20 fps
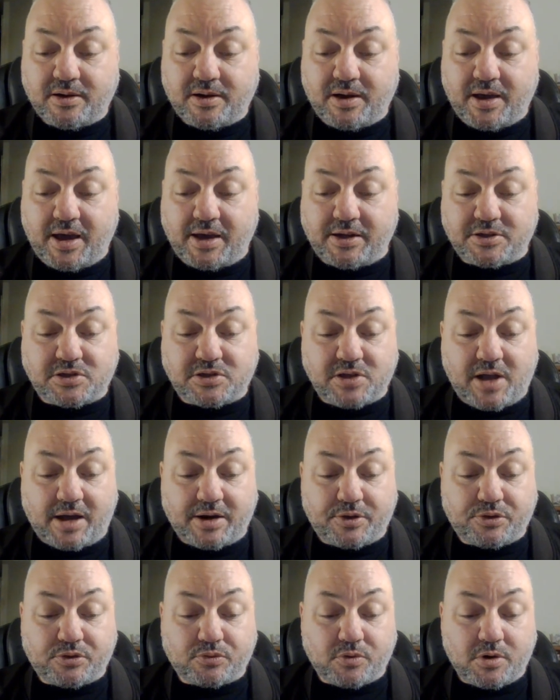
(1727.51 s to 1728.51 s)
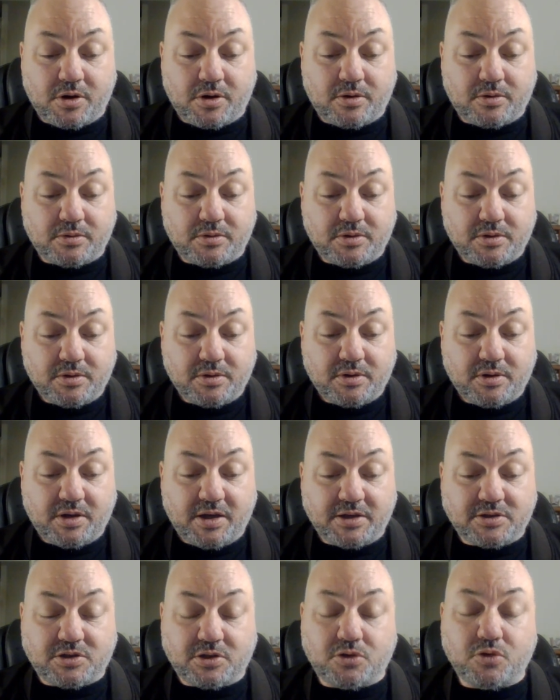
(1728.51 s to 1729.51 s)
and it's not a throne,
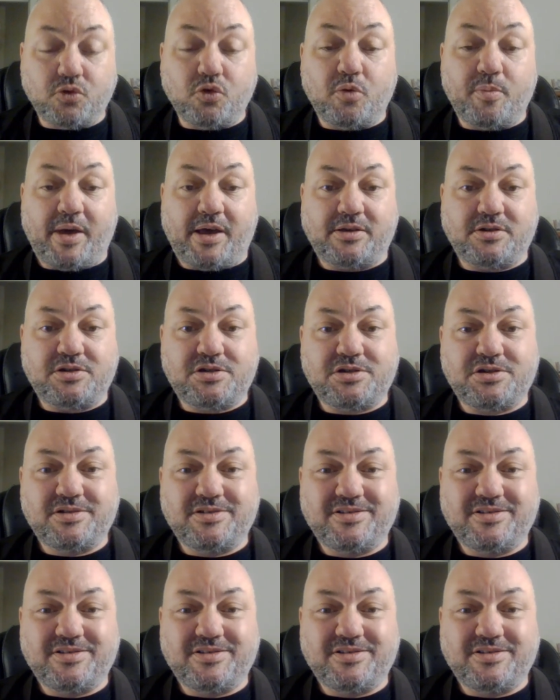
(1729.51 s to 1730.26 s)
it's a tool bench.